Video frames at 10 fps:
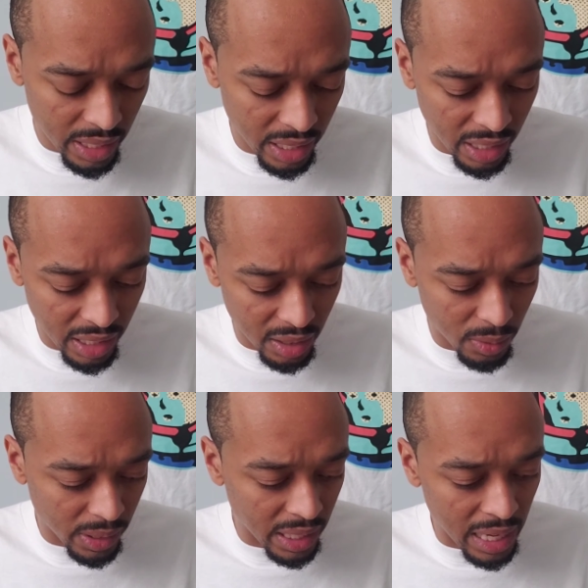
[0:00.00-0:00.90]

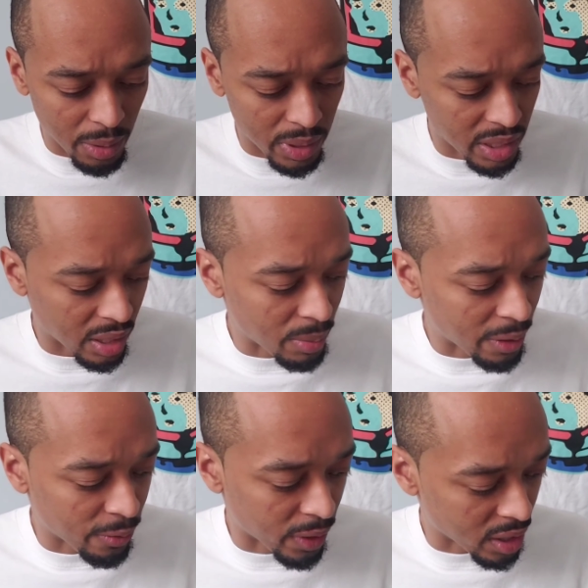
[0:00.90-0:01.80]
And when I went to my
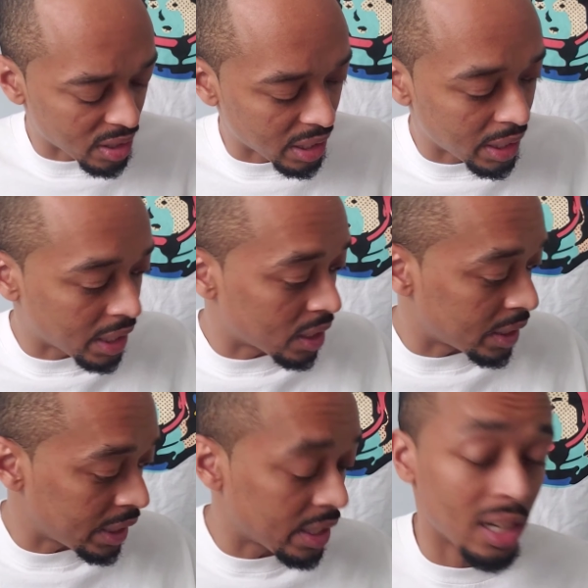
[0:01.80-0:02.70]
first
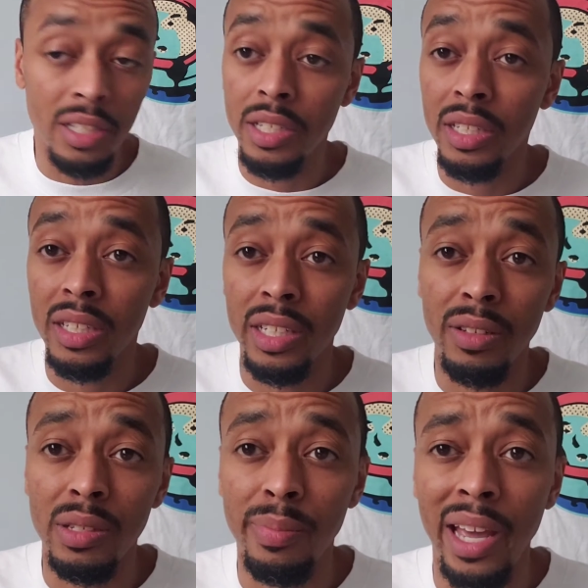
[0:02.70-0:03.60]
N.E.R.D concert, it
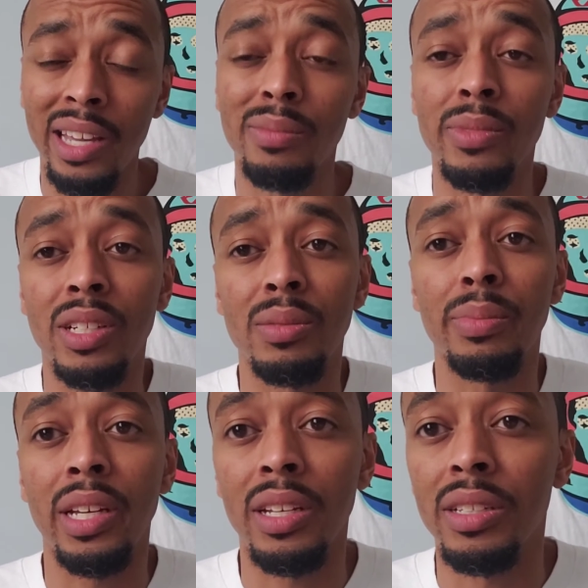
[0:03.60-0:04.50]
was back in Myrtle
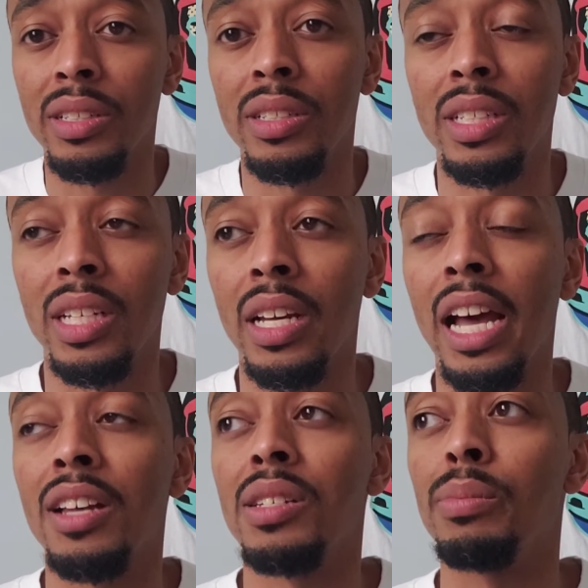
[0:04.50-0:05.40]
Beach,
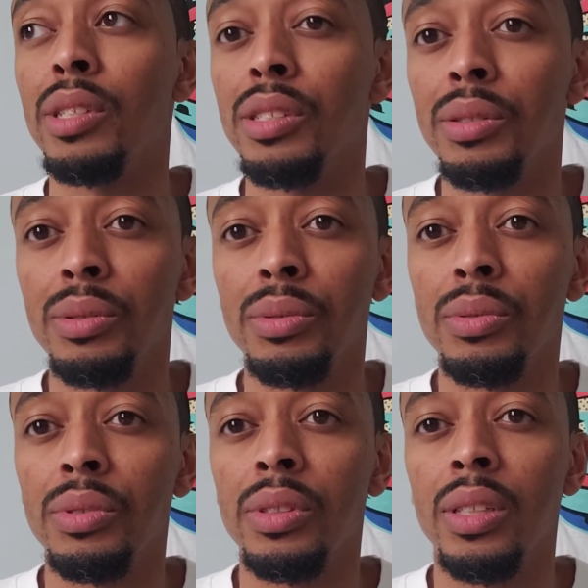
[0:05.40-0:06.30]
House of
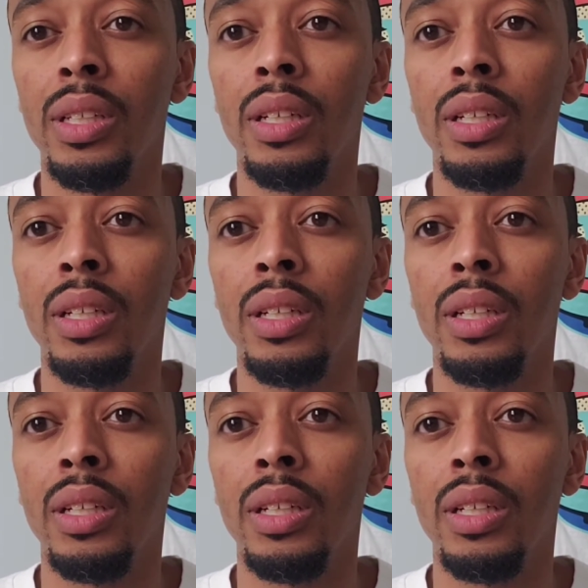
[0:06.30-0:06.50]
Blues.